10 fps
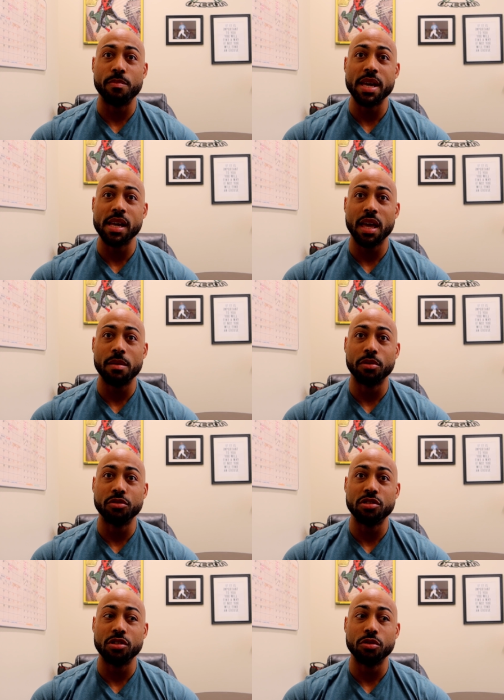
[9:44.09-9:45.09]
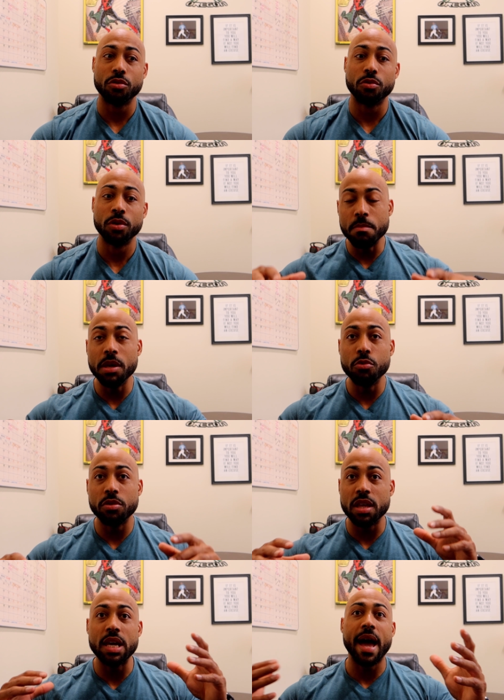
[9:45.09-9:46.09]
being able to
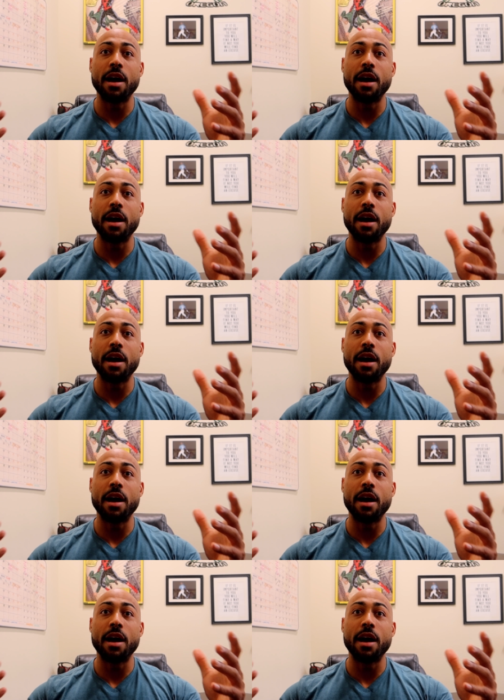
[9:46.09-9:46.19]
mute the